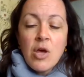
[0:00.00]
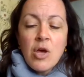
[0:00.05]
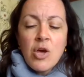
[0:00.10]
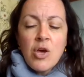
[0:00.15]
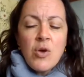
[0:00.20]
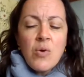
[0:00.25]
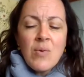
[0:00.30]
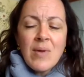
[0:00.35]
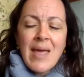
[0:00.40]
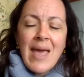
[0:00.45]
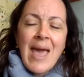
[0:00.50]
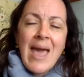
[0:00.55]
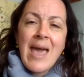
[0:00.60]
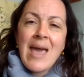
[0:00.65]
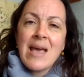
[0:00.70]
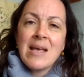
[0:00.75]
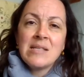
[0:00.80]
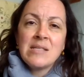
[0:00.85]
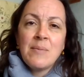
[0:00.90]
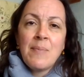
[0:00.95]
Who
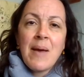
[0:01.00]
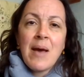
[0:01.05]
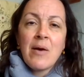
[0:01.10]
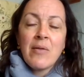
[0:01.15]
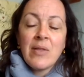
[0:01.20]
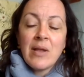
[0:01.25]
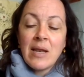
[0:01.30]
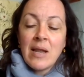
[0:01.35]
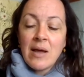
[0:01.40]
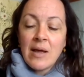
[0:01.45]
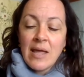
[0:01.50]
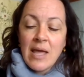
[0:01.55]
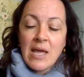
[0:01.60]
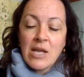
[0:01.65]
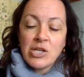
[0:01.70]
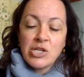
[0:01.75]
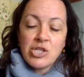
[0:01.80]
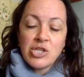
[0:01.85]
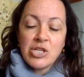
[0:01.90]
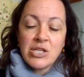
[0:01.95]
cares about the
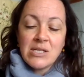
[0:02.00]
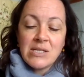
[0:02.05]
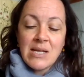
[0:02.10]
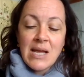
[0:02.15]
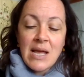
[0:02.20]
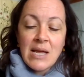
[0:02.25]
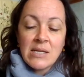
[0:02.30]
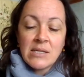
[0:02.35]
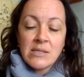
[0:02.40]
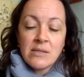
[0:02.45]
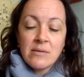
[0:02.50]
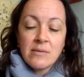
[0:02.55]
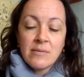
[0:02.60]
luggage, she said.